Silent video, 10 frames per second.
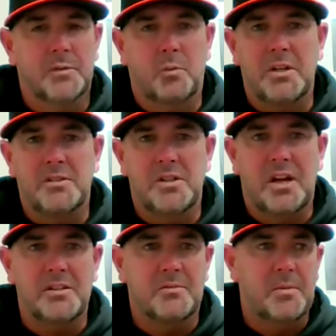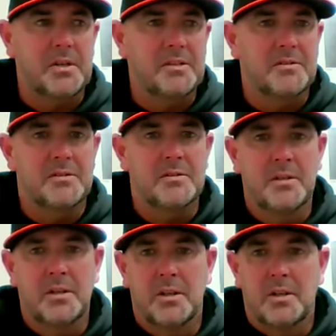way he changed speeds,
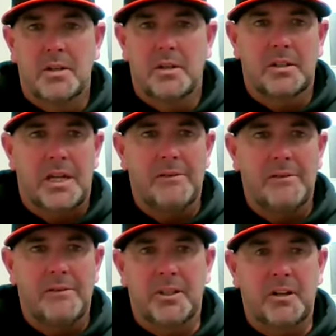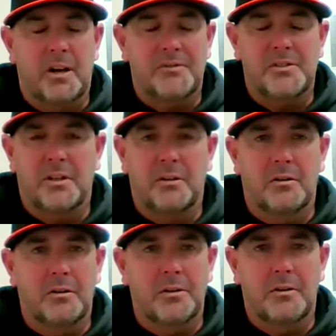gave up the leadoff
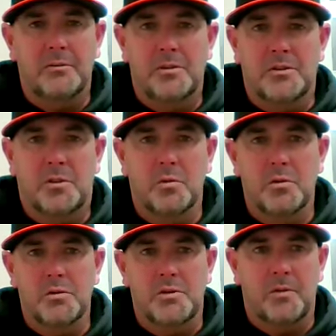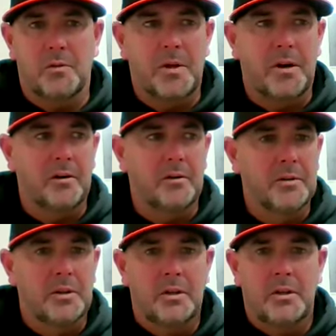single, and then just cruised from there.
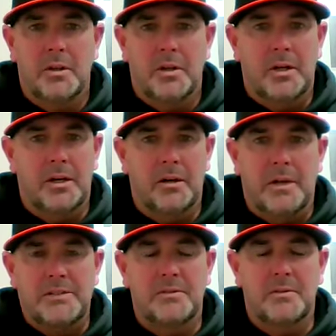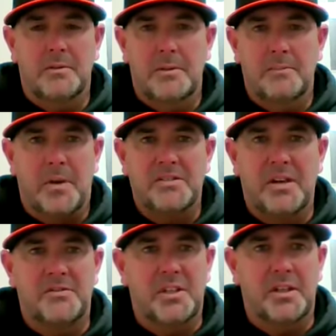That's the
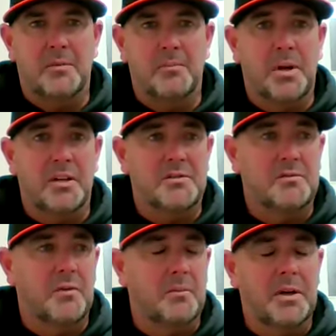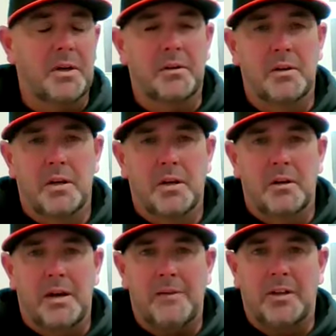best I've seen him pitch from
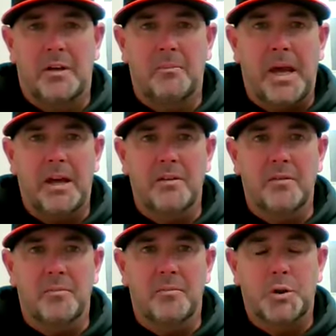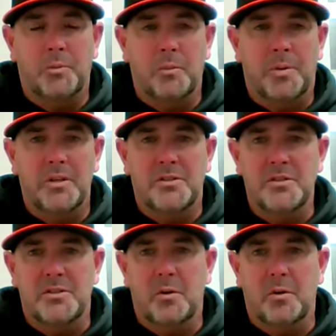having command of multiple
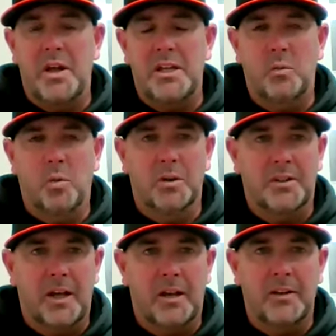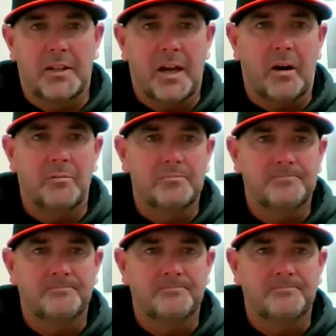pitches and the way he worked ahead in the count.